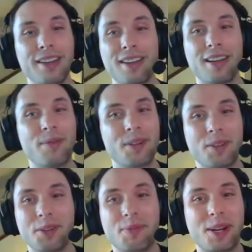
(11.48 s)
I'm sure
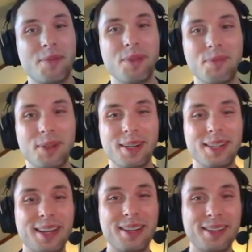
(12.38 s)
there's plenty of people in
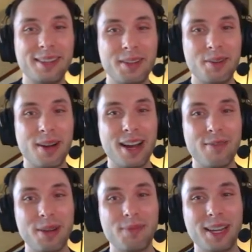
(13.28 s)
attendance who
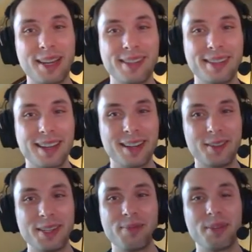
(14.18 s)
have websites that could
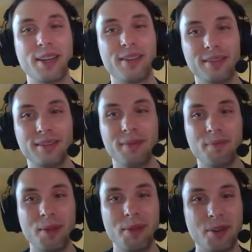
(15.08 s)
use an update,
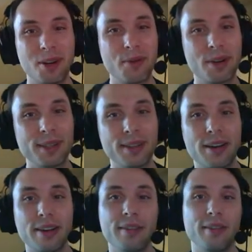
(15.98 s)
maybe wondering where to
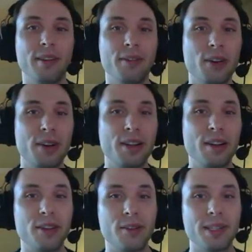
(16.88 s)
start. You've already
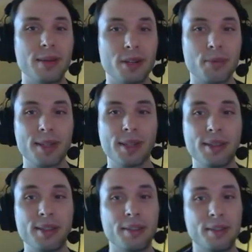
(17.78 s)
gone through a similar
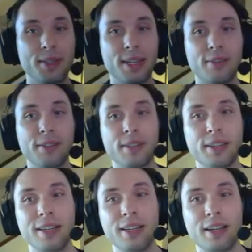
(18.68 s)
process yourselves.
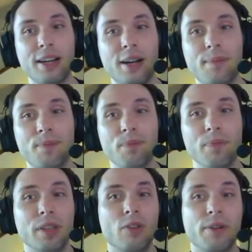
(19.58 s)

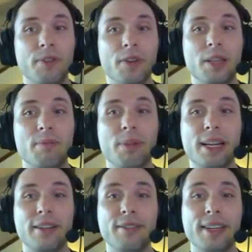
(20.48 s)
Or if you're in the
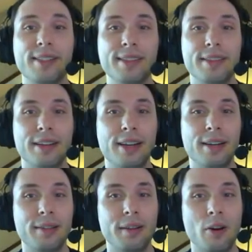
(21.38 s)
planning phase,
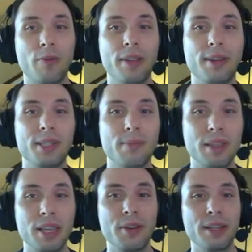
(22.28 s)
hopefully there's
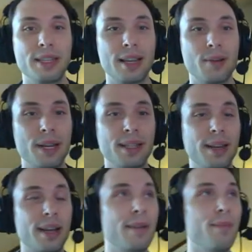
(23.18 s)
something that you can take away today.